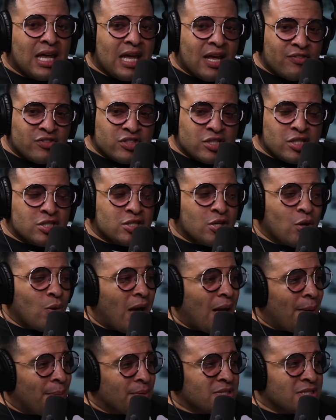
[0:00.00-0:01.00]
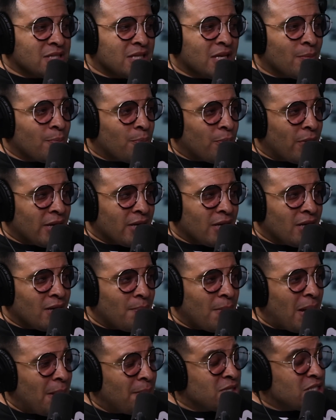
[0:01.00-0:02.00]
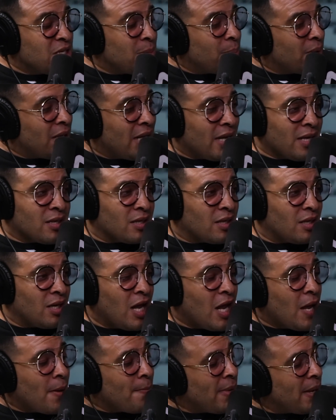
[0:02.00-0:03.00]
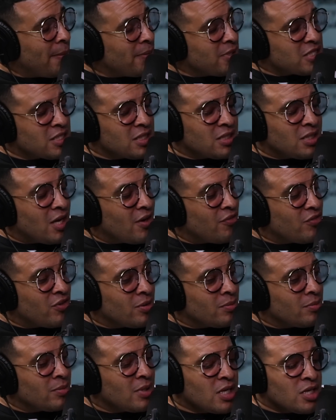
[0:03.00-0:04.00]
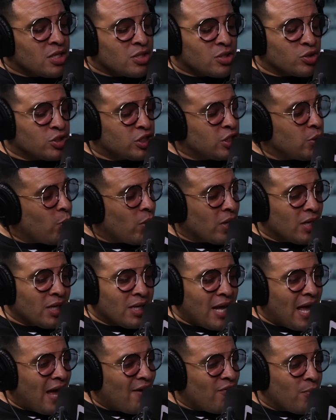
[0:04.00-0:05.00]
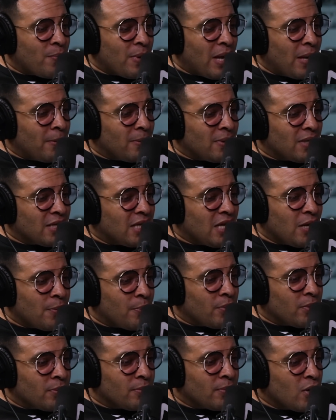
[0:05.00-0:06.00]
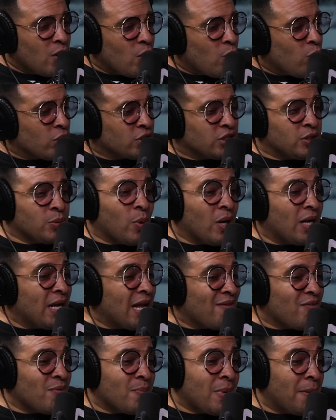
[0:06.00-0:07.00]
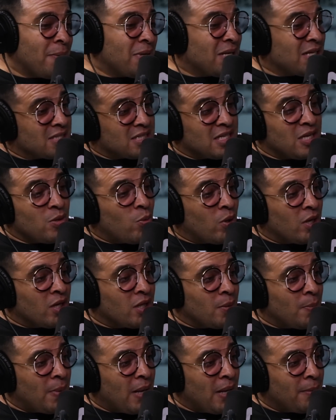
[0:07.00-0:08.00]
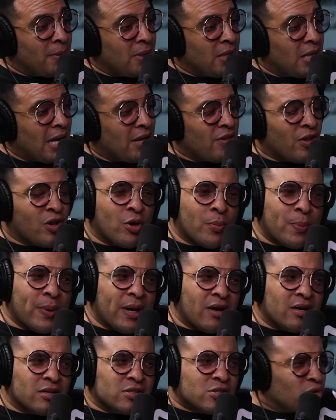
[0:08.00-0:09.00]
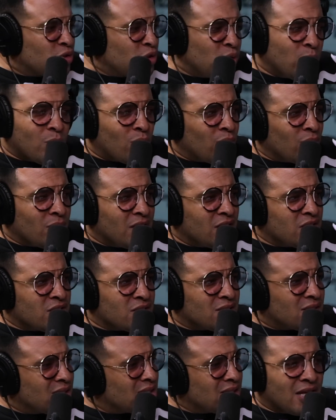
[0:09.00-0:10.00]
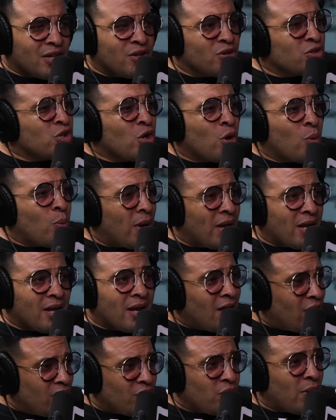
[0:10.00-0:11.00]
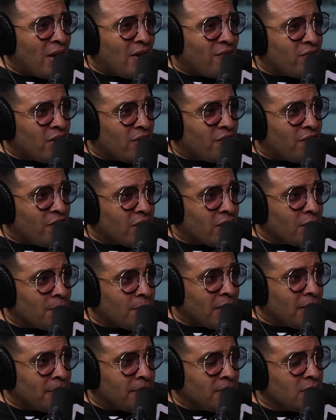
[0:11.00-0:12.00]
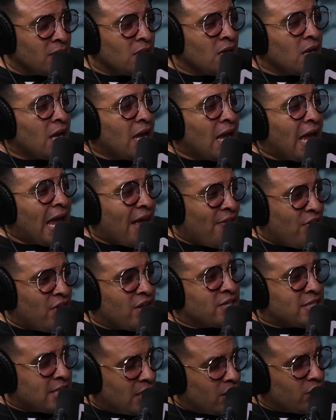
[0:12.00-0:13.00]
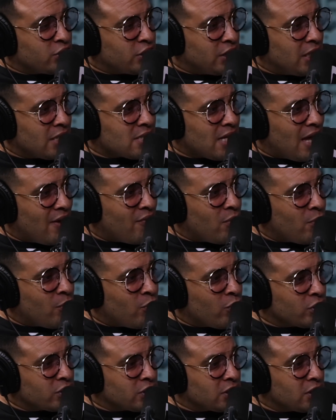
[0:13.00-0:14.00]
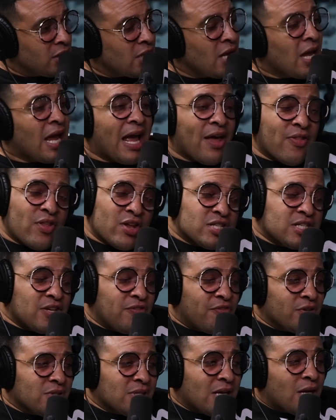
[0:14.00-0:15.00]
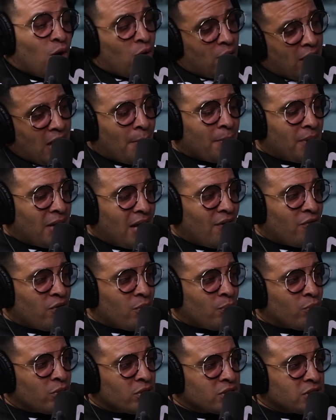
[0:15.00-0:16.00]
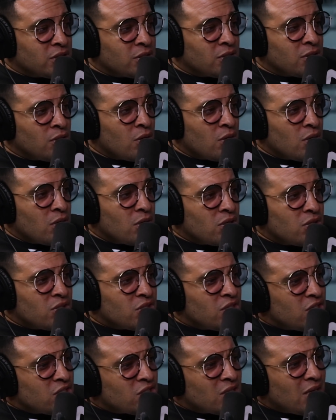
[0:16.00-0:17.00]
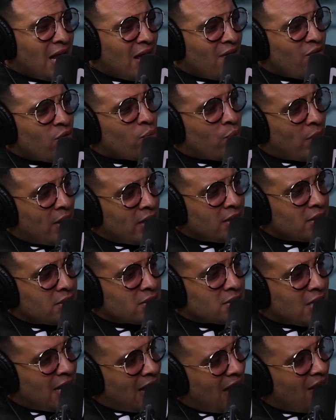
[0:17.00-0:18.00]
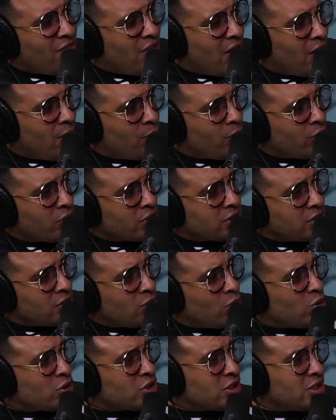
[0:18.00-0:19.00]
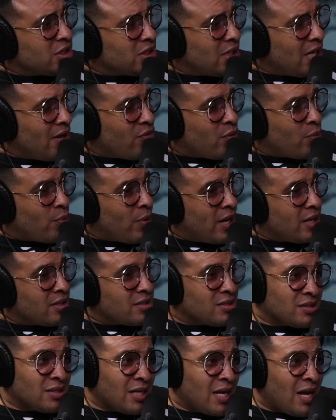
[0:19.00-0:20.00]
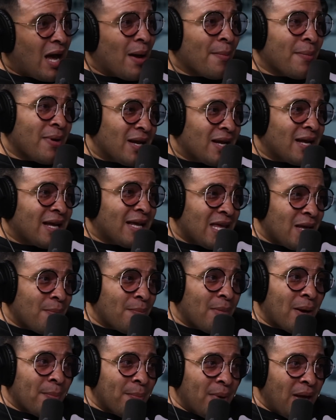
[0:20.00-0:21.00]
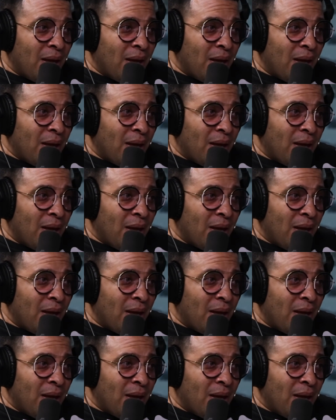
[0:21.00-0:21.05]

If she so happens to get pregnant, maybe she planned it. Mm-hmm. Maybe she loved him, so she wanted to have a baby to keep him, or she wanted to have a baby because he wanted the baby. And then her parents are super religious and say, There's no way in hell you having that fucking baby. Mm-hmm. And then tell her she has to have an abortion. Mm-hmm. And then she feels like, Okay, I'm going to have an abortion. Mm-hmm. She should have a right to have that abortion, or she should have the right to say, I'm going to keep my